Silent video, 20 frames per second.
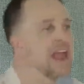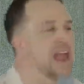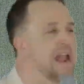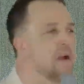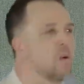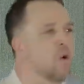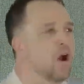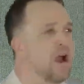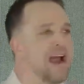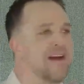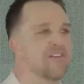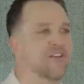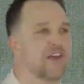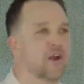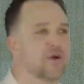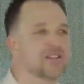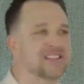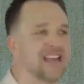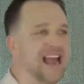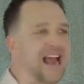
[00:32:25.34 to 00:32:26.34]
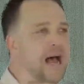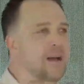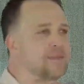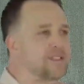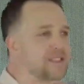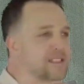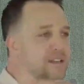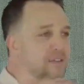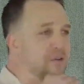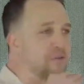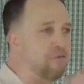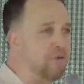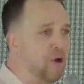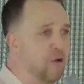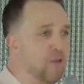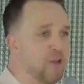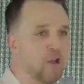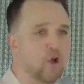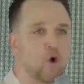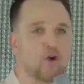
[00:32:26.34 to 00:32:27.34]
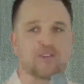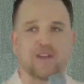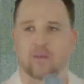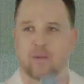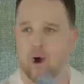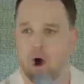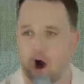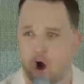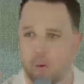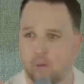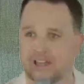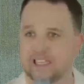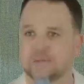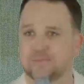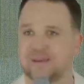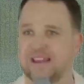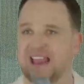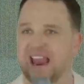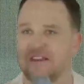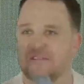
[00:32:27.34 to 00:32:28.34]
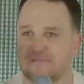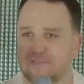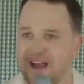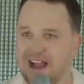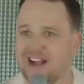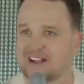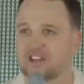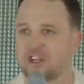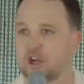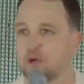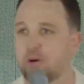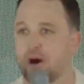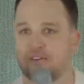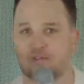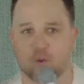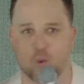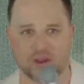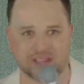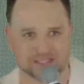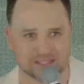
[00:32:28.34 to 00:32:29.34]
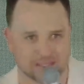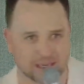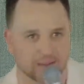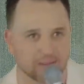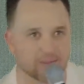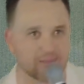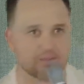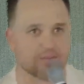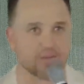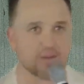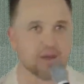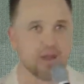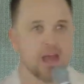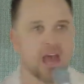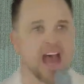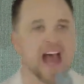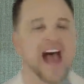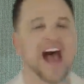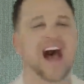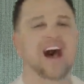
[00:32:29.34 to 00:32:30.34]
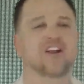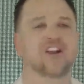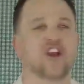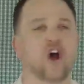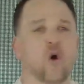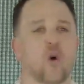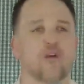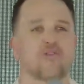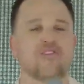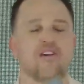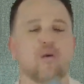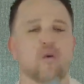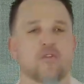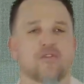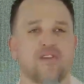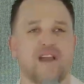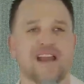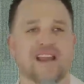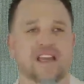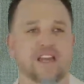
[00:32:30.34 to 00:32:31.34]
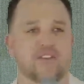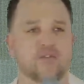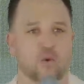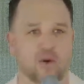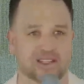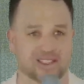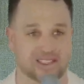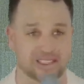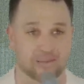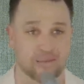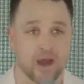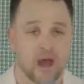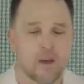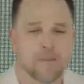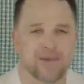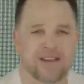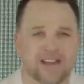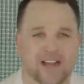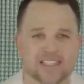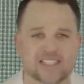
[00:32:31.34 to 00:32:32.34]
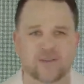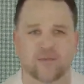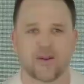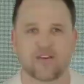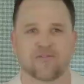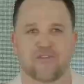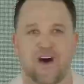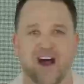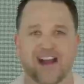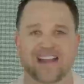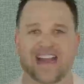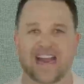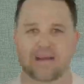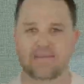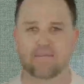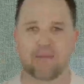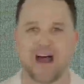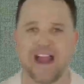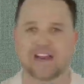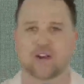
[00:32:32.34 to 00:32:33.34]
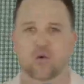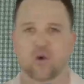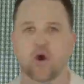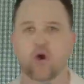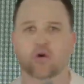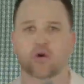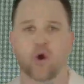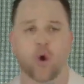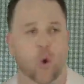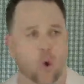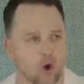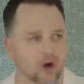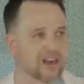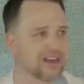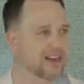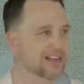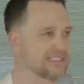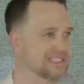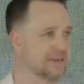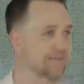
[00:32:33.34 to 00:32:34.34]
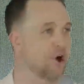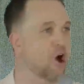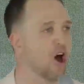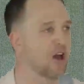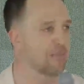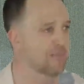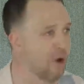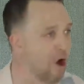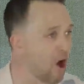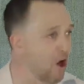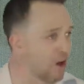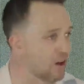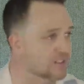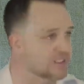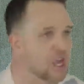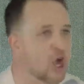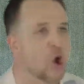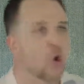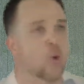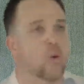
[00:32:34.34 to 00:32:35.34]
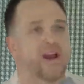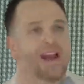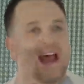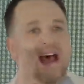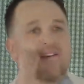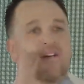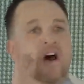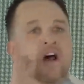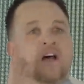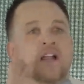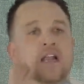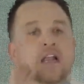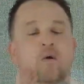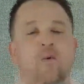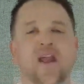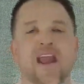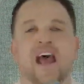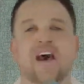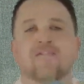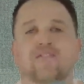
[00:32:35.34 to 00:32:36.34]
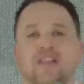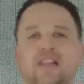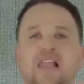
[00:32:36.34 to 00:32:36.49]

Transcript: And wherever there is an absence of the fear of the Lord, there will always be a vacuum of wisdom. How do you know we're, we're vacant of wisdom? Because if we find a microorganism on Mars, we have, we have